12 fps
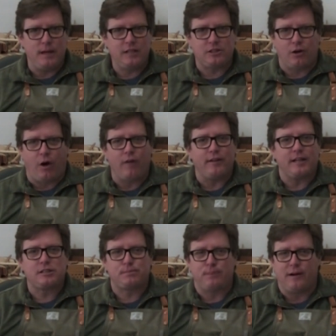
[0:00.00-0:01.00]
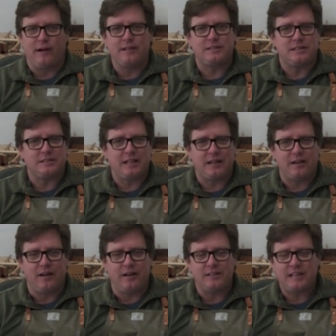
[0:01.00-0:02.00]
mention all the experience and
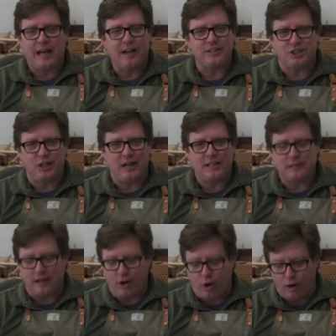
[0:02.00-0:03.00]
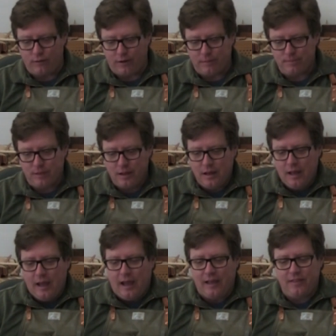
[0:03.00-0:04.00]
uh, talent she has at carving.
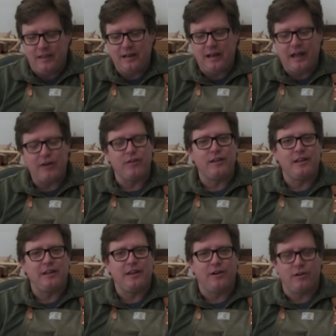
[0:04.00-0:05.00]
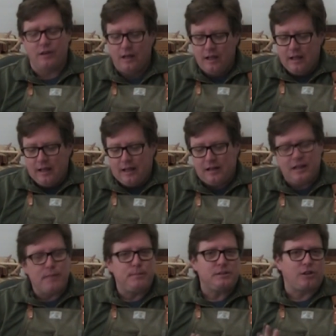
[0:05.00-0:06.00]
And then later in the year,
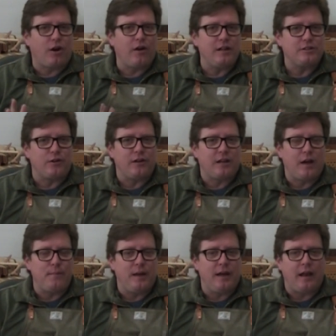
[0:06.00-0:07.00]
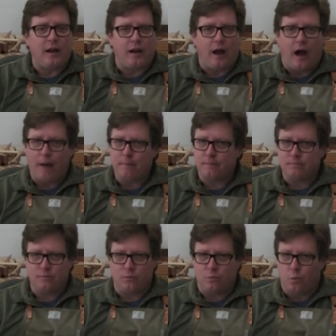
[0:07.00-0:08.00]
Elia Bizzarri is going to come in, and I'm
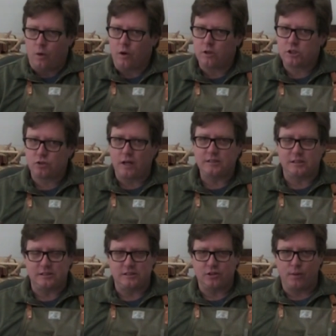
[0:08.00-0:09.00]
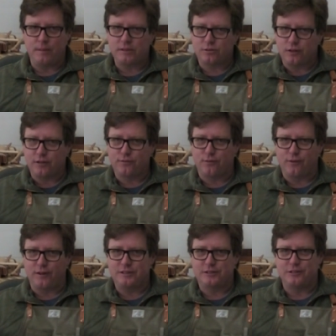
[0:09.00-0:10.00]
we're going to stretch this. It's going to be a stretch
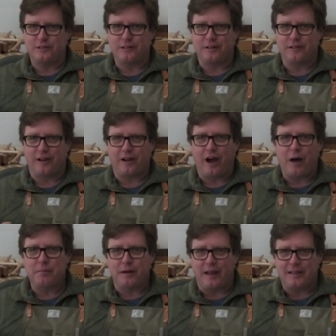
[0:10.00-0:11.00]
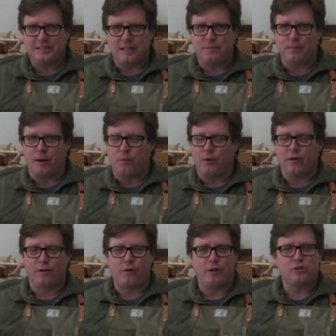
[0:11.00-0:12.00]
for us to accommodate it, but
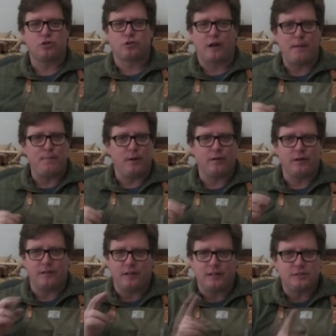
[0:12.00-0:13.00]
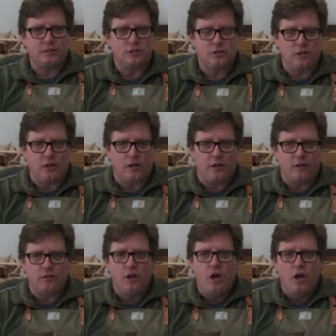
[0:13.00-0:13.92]
we're going to try and build a dozen uh,